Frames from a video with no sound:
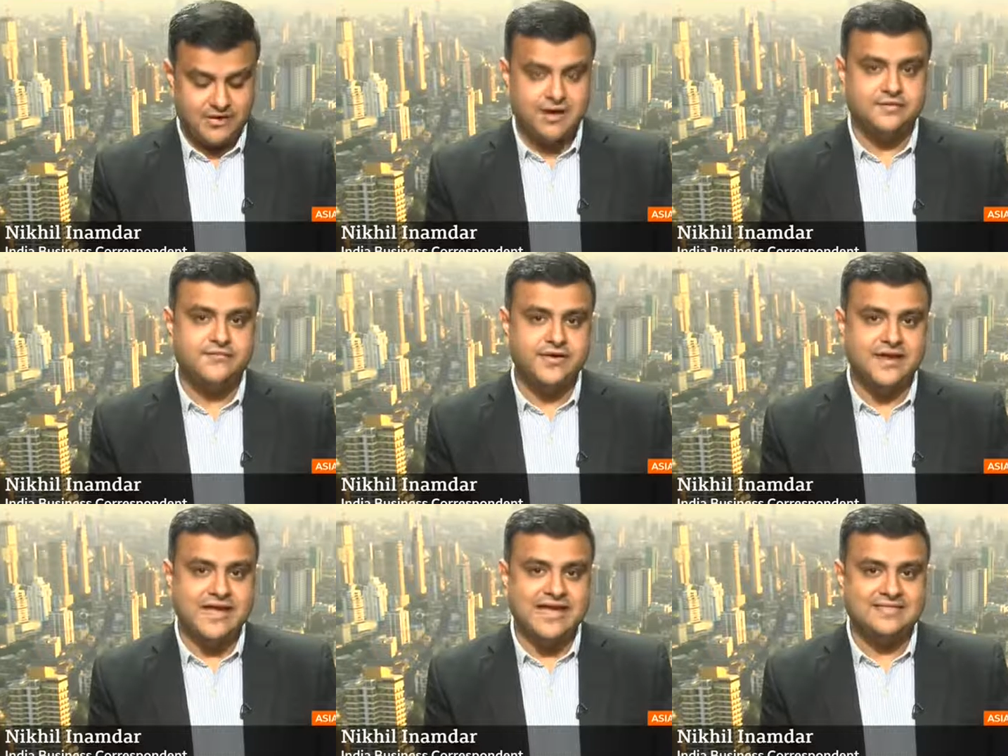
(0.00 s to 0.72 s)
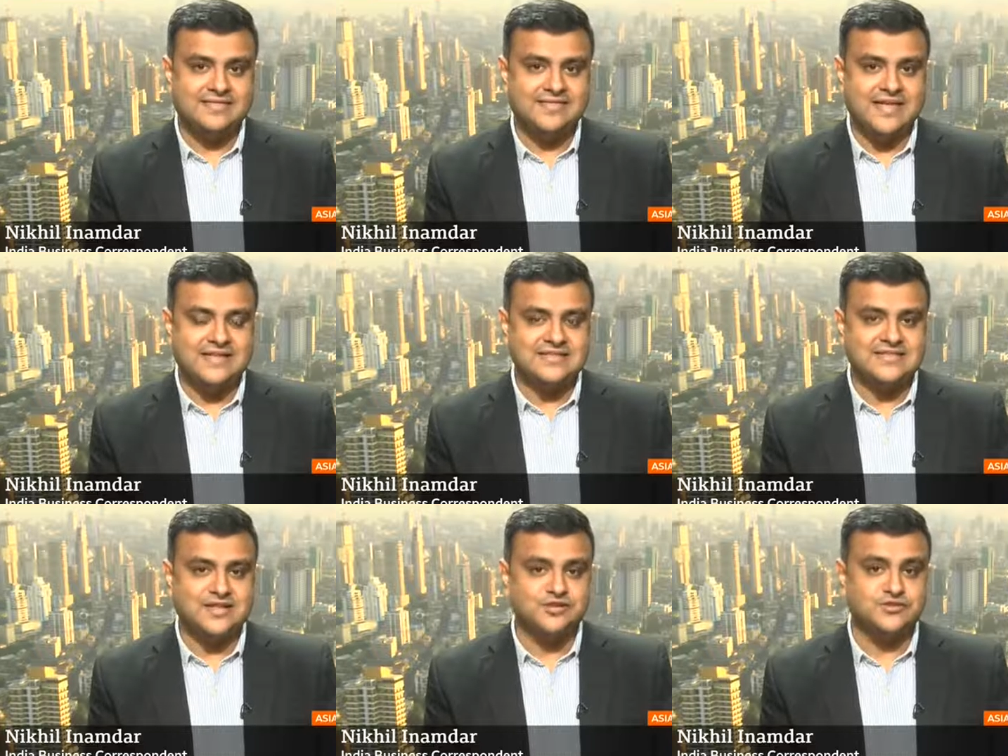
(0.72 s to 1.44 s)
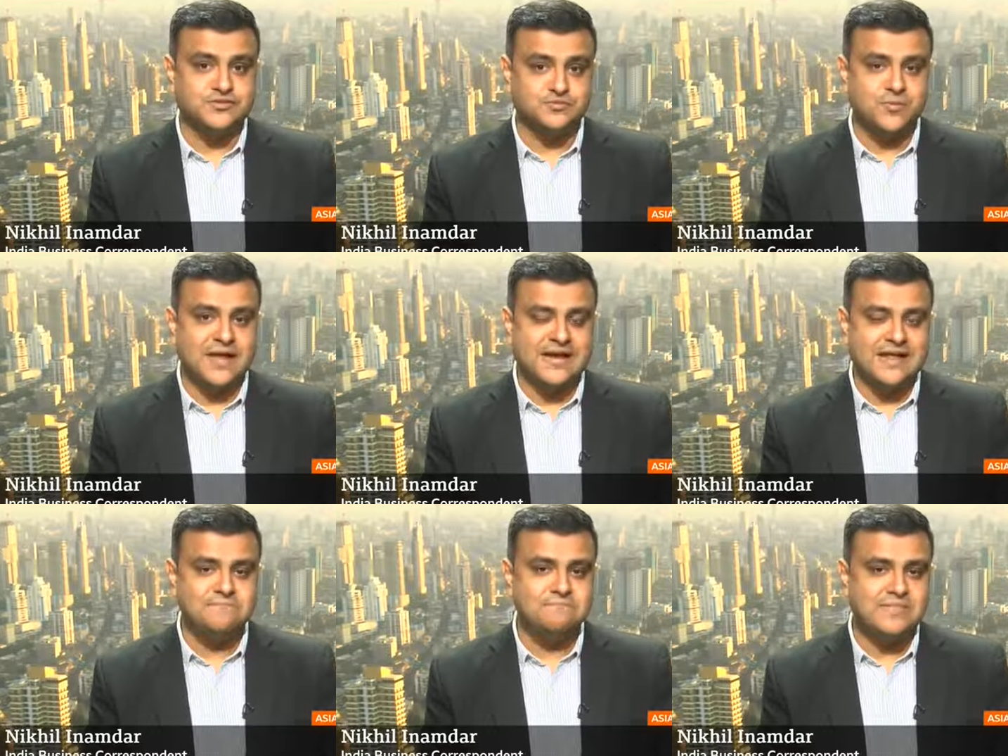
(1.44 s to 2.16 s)
recovery in things such as
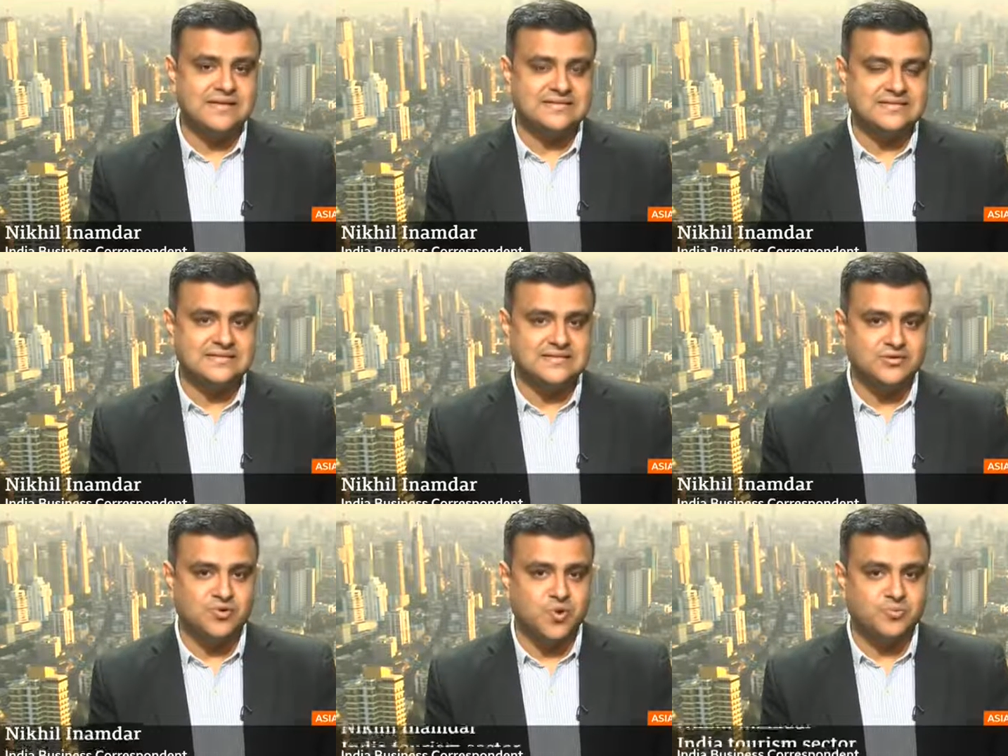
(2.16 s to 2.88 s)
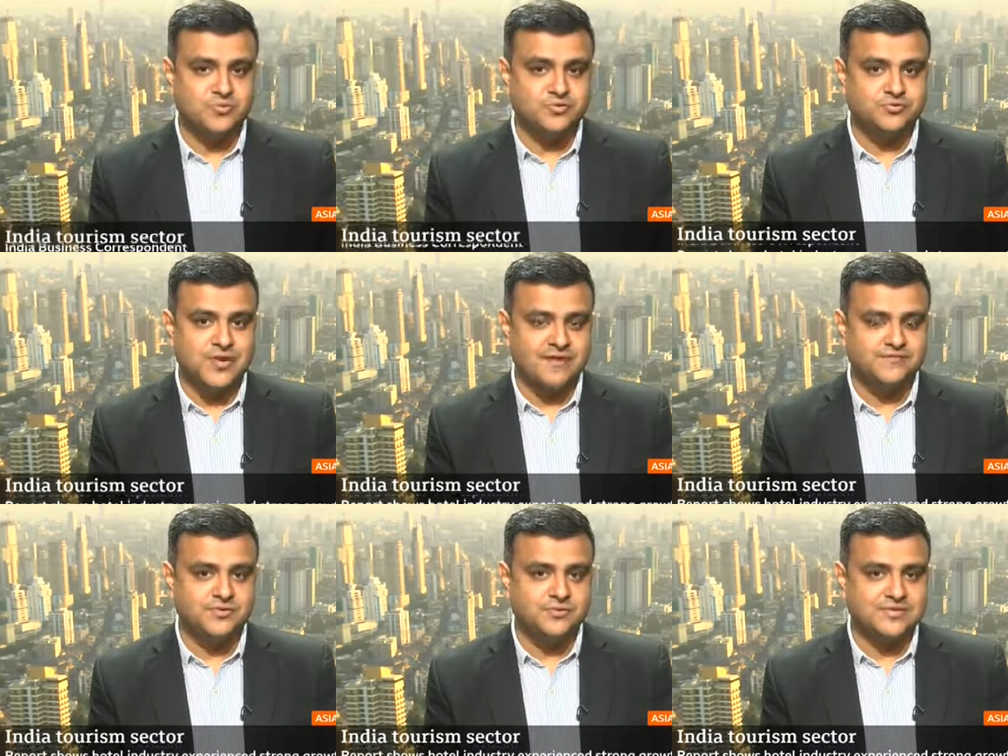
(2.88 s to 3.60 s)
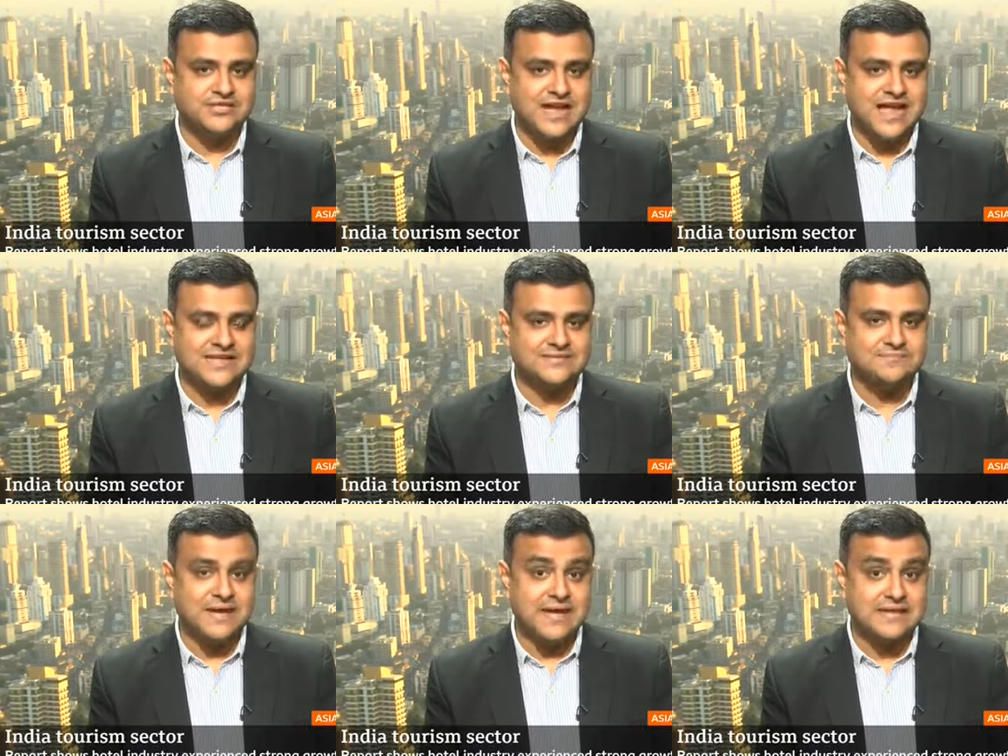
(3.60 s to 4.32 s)
wedding, business and corporate travel, which has
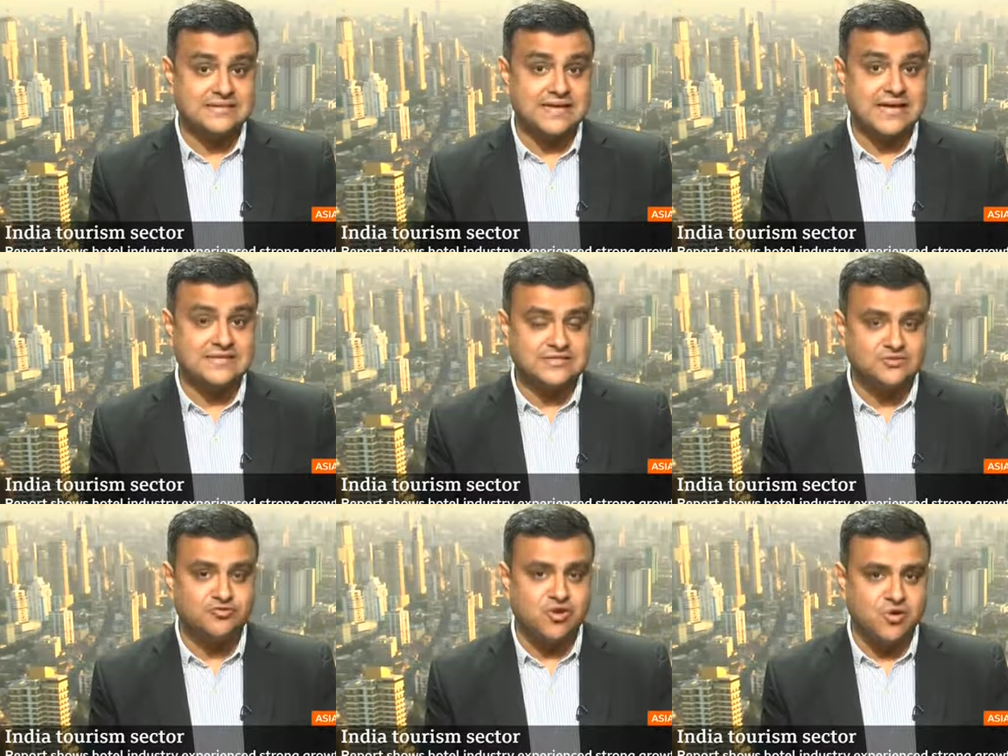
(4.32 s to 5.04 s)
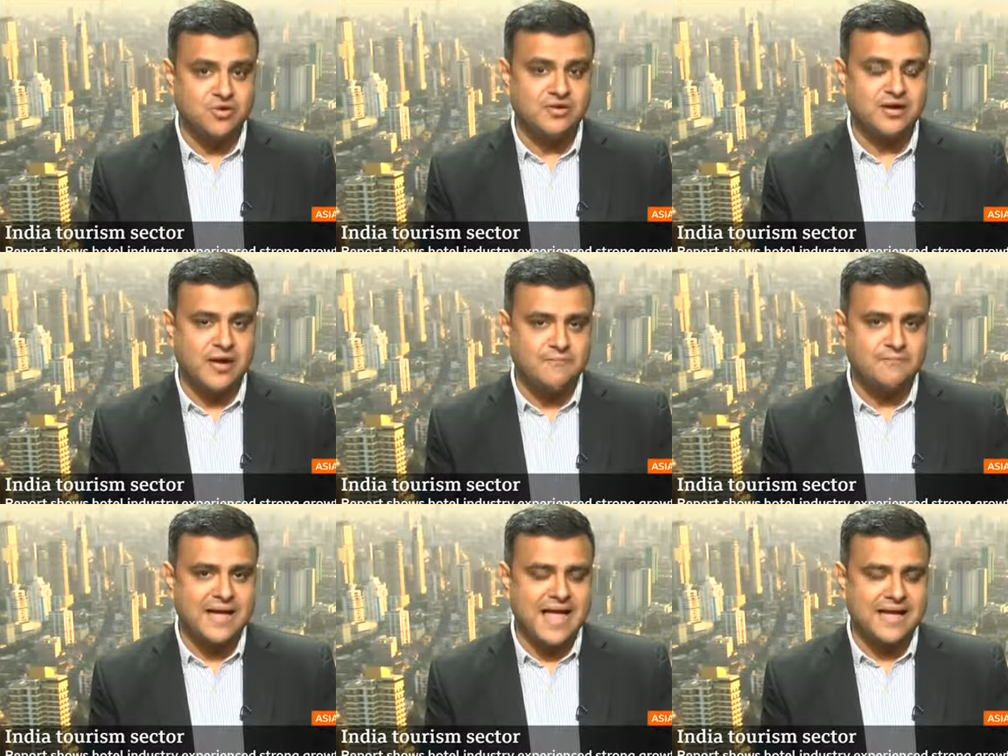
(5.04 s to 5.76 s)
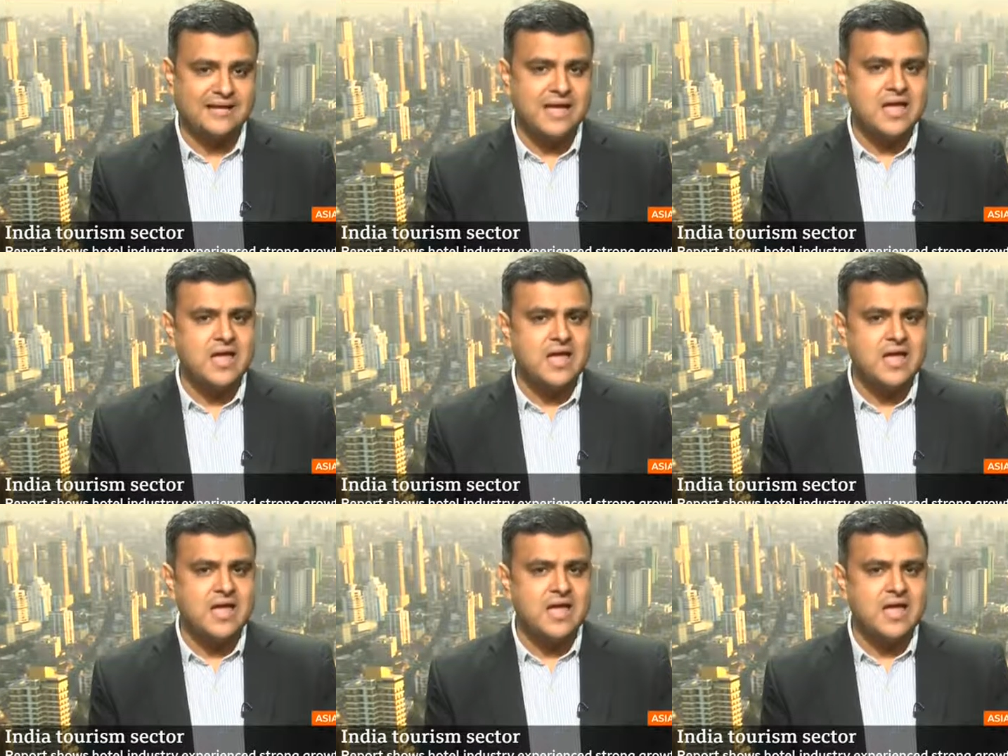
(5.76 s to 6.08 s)
made a strong comeback.